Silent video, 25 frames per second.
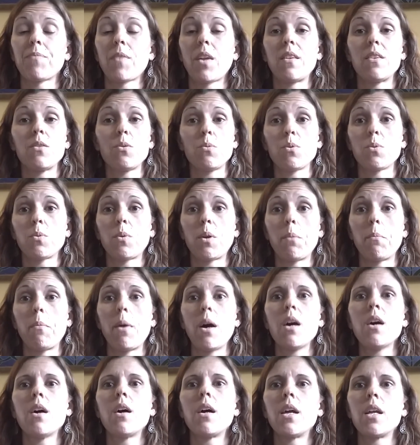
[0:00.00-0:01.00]
this was one of
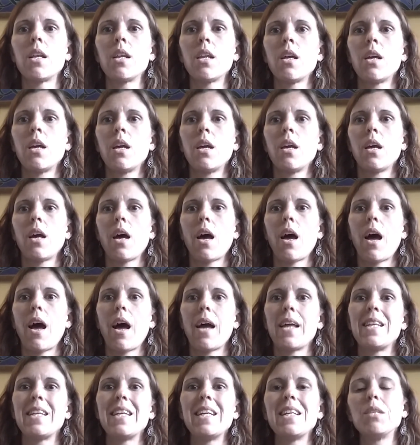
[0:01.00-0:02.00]
mine,
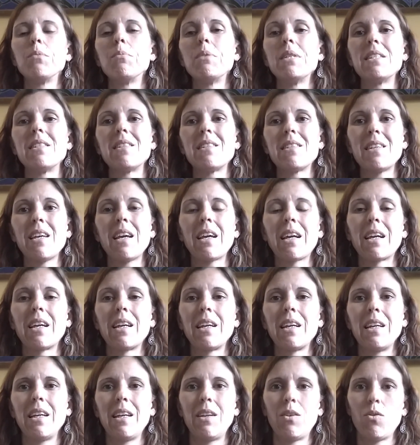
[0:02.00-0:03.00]
I need to be sick
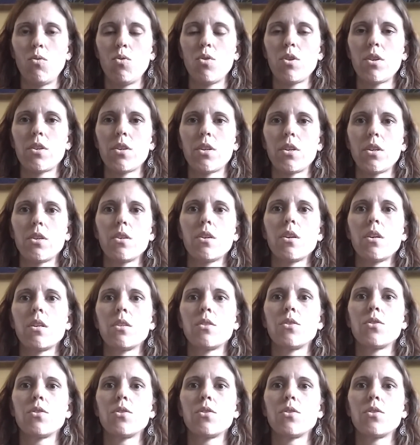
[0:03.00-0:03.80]
in order